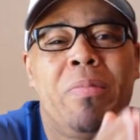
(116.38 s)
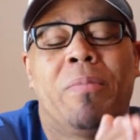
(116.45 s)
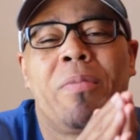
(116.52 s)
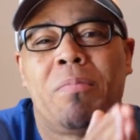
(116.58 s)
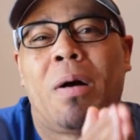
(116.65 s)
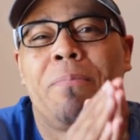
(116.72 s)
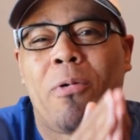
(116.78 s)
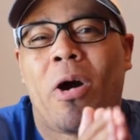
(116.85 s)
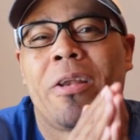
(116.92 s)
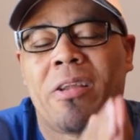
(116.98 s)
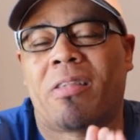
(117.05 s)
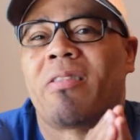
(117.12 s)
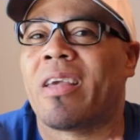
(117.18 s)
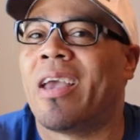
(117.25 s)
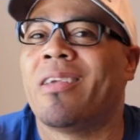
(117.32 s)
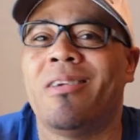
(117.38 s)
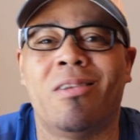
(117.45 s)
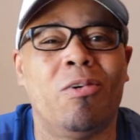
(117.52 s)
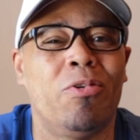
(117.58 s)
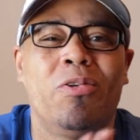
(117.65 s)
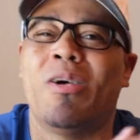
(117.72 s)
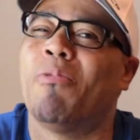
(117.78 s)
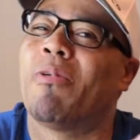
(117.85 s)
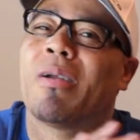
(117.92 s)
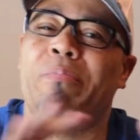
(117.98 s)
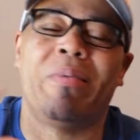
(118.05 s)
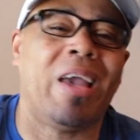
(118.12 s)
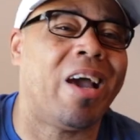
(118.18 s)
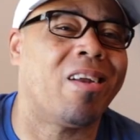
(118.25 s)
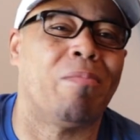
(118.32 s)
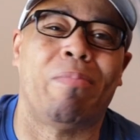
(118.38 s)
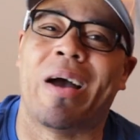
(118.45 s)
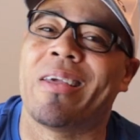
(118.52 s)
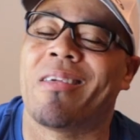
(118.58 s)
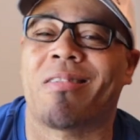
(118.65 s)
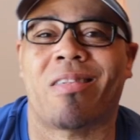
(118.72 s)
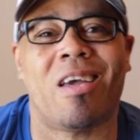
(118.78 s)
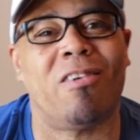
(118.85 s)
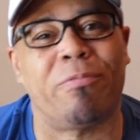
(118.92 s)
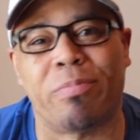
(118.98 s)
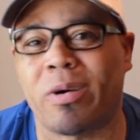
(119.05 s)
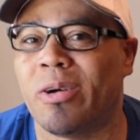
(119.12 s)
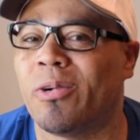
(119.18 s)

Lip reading: I remember my partner saying, you know, you don't want to be out here by yourself,